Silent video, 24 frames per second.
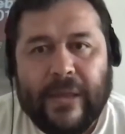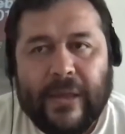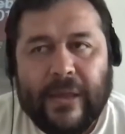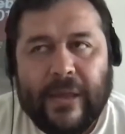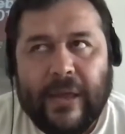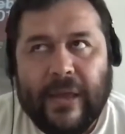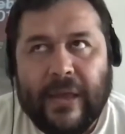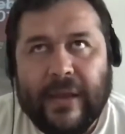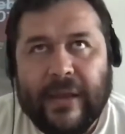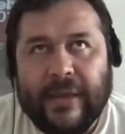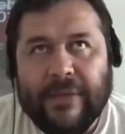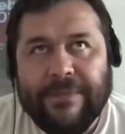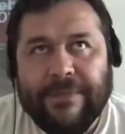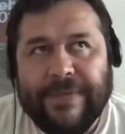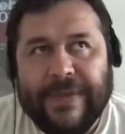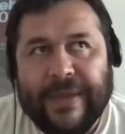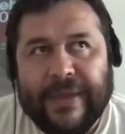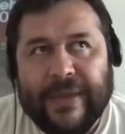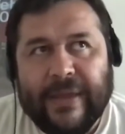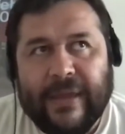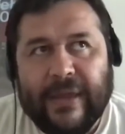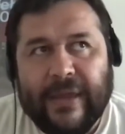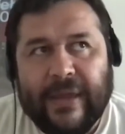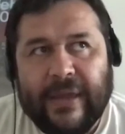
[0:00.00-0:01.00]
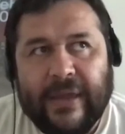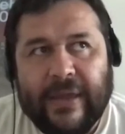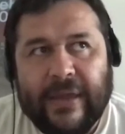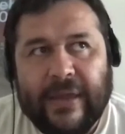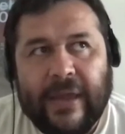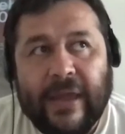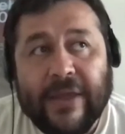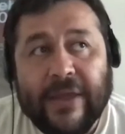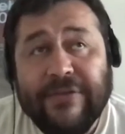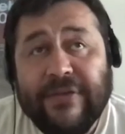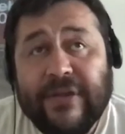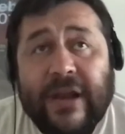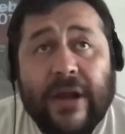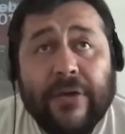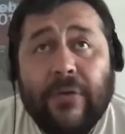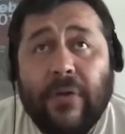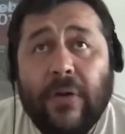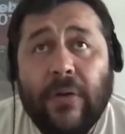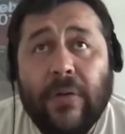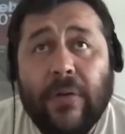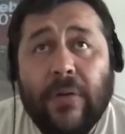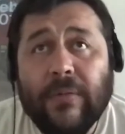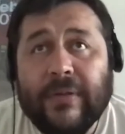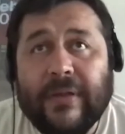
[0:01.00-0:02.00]
I think and Gina
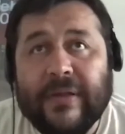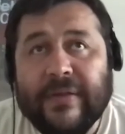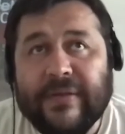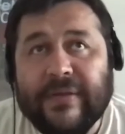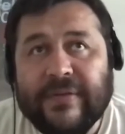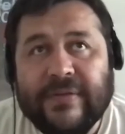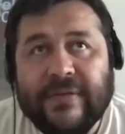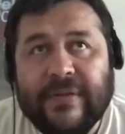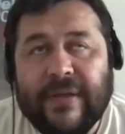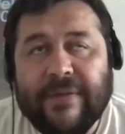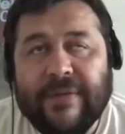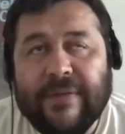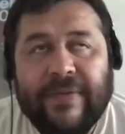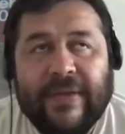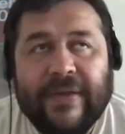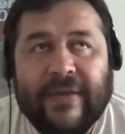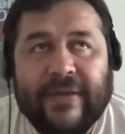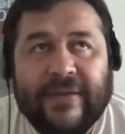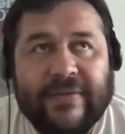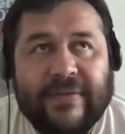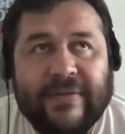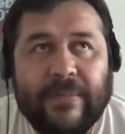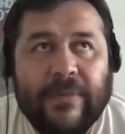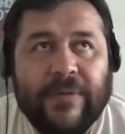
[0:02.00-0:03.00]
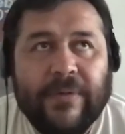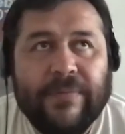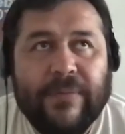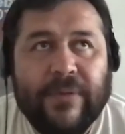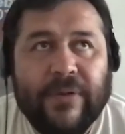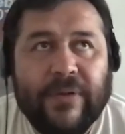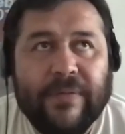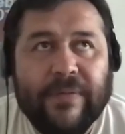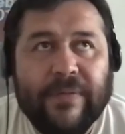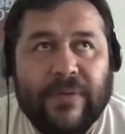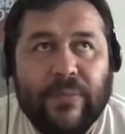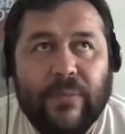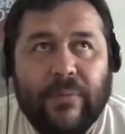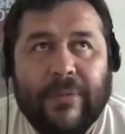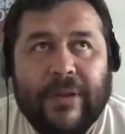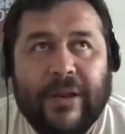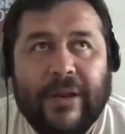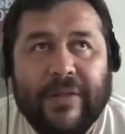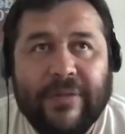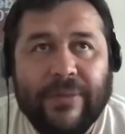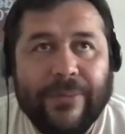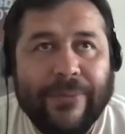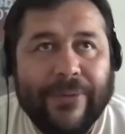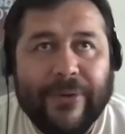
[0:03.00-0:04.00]
Rowlands, I think, is the most beautiful woman
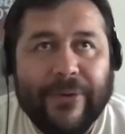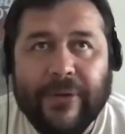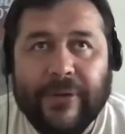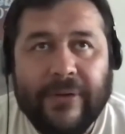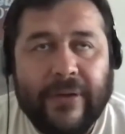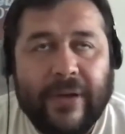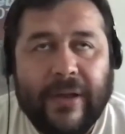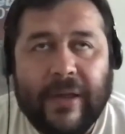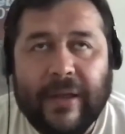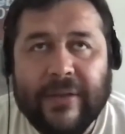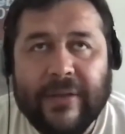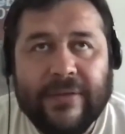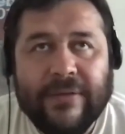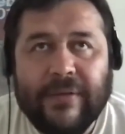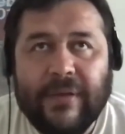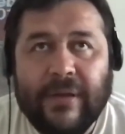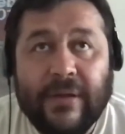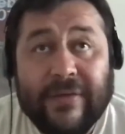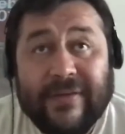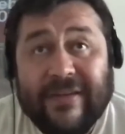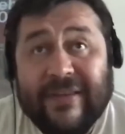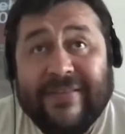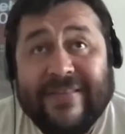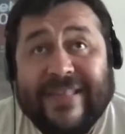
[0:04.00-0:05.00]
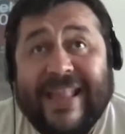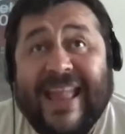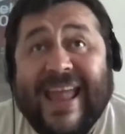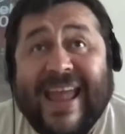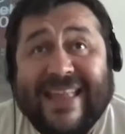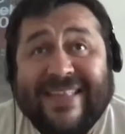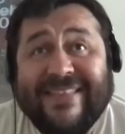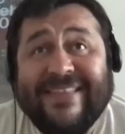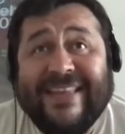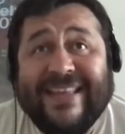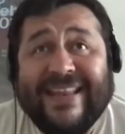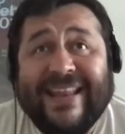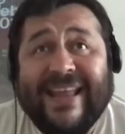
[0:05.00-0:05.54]
in the world, and she's 19 now,